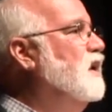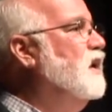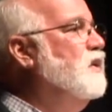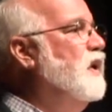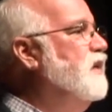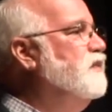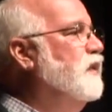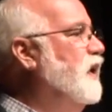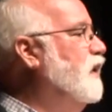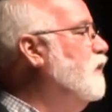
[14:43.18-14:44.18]
a cry
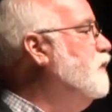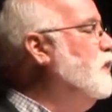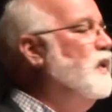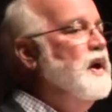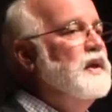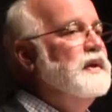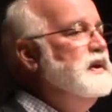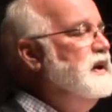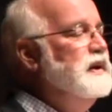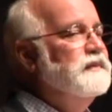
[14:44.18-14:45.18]
for help. We're all
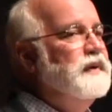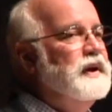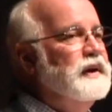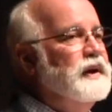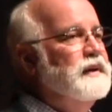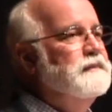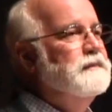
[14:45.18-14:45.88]
in need of healing.